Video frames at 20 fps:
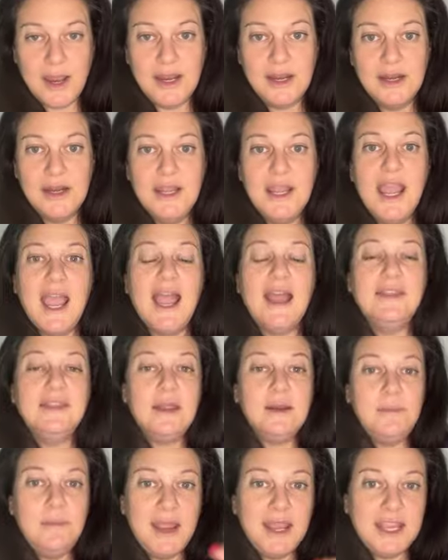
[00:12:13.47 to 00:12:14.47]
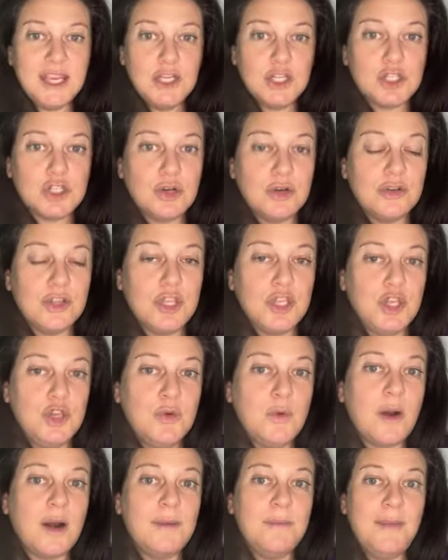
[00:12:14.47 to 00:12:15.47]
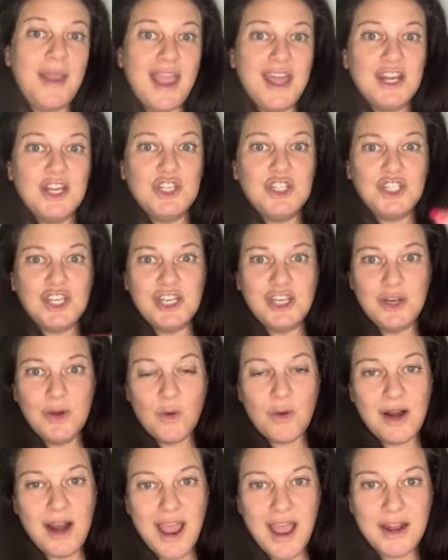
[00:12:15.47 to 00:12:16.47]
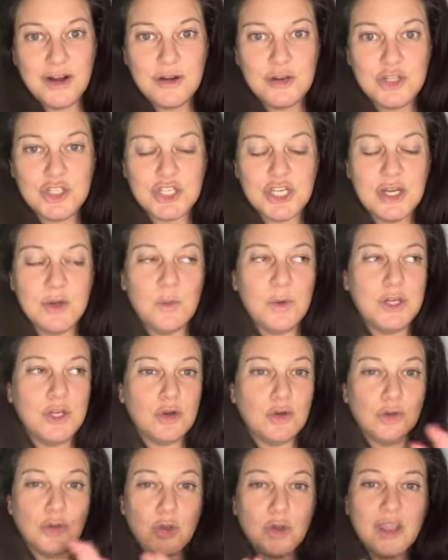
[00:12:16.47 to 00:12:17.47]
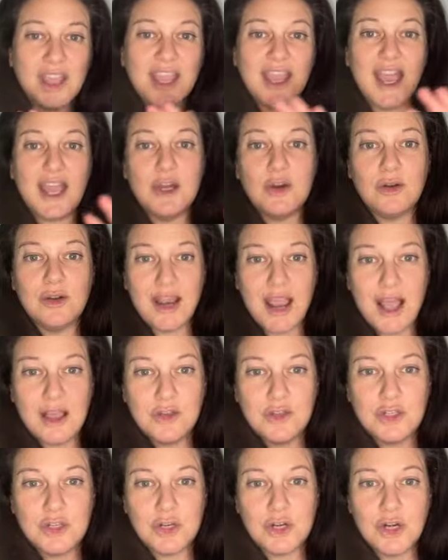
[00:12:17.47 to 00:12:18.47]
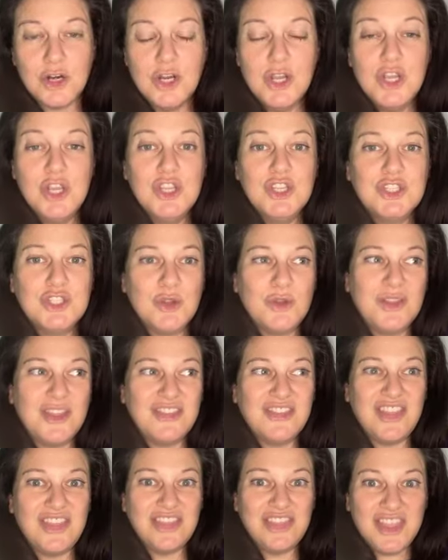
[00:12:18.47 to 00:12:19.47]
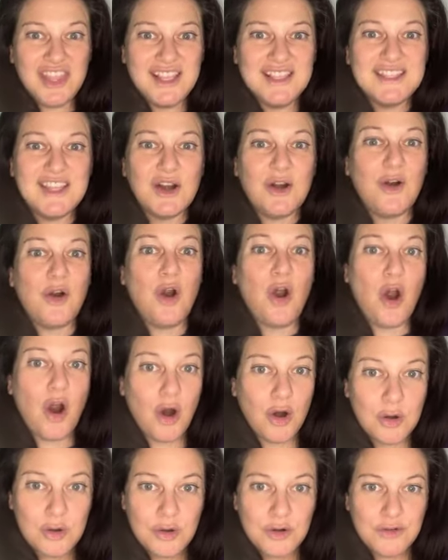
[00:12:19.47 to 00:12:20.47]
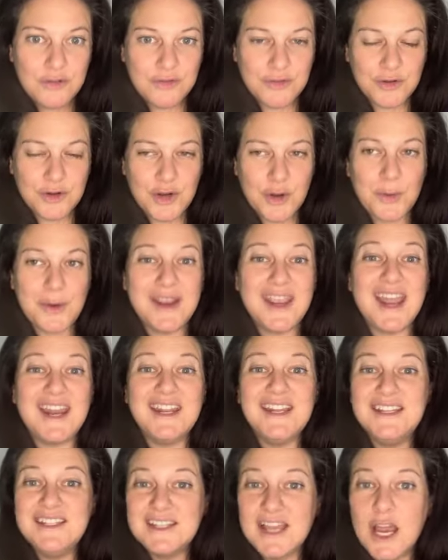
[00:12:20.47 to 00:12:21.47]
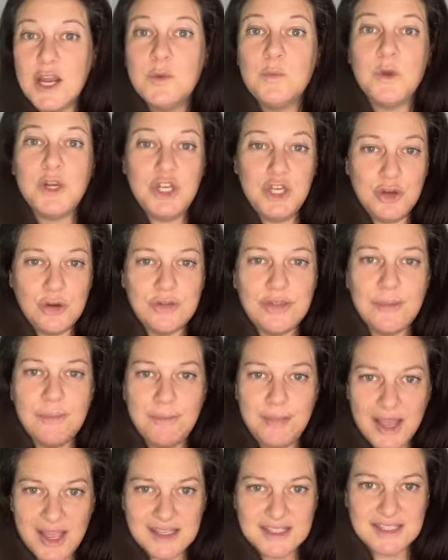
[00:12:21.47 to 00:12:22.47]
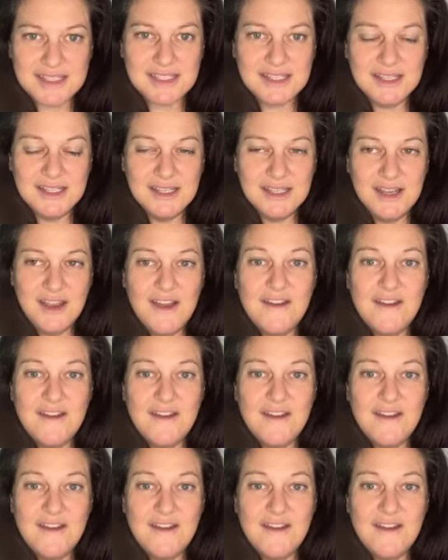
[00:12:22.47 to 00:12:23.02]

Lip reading: right? And then making sure that you are managing your energy when you're looking at your calendar so that the things that are harder for you are getting done when you're the best.